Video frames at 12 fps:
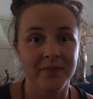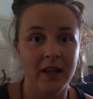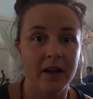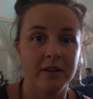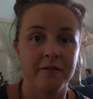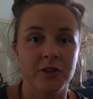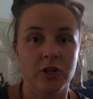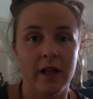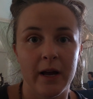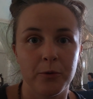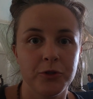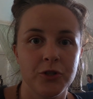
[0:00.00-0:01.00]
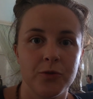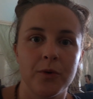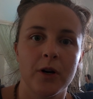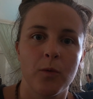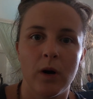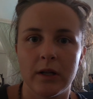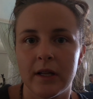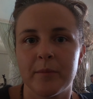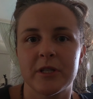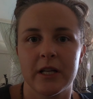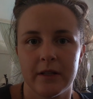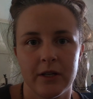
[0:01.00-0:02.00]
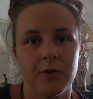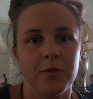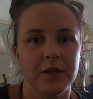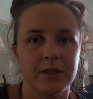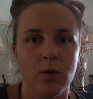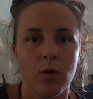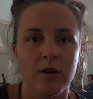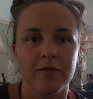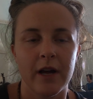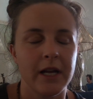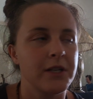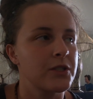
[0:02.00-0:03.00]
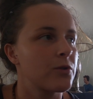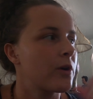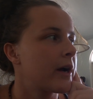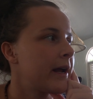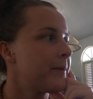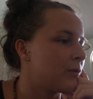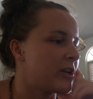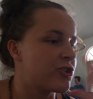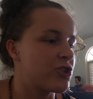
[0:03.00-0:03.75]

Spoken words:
unofficial house tour while I'm telling you this horrifying story. We'd